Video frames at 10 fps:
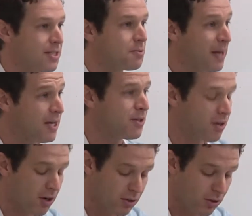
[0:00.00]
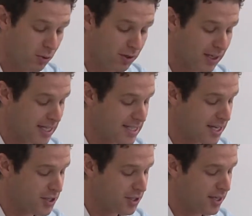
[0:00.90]
its patriarchal
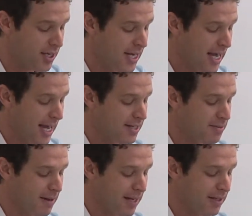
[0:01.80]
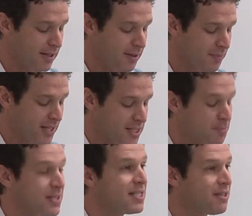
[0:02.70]
organization and demanded a
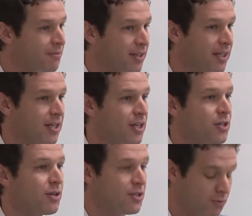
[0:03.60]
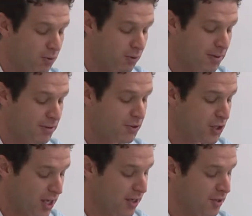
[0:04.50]
specific transformative
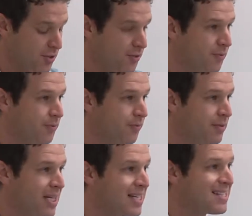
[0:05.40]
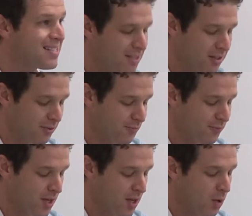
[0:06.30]
change. Still,
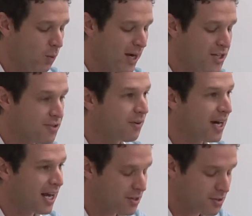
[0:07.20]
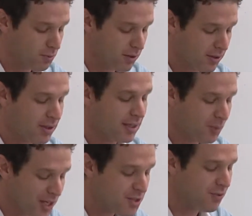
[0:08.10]
wages for housework
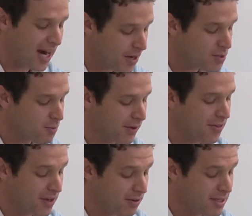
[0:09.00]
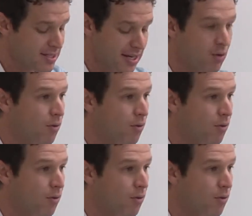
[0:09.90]
Wages for housework theorists and